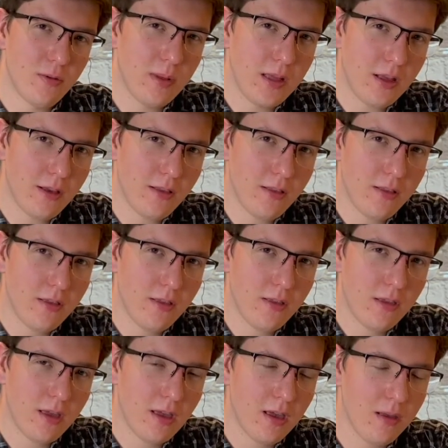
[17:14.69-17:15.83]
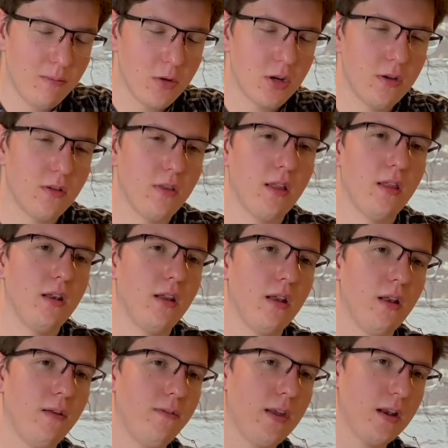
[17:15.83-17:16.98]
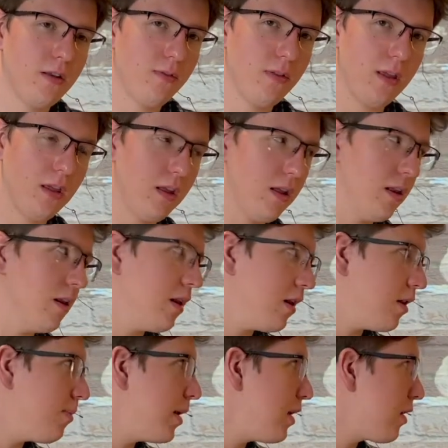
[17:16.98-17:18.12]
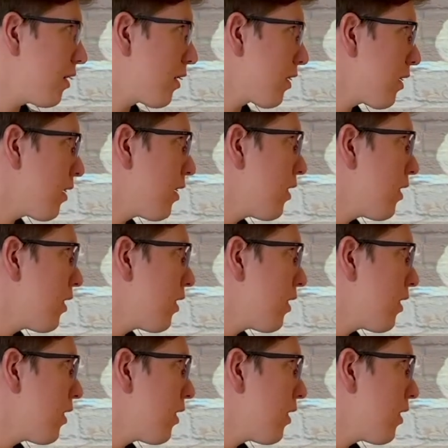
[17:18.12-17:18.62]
because to capture Silent Night effectively, it needed to be dark.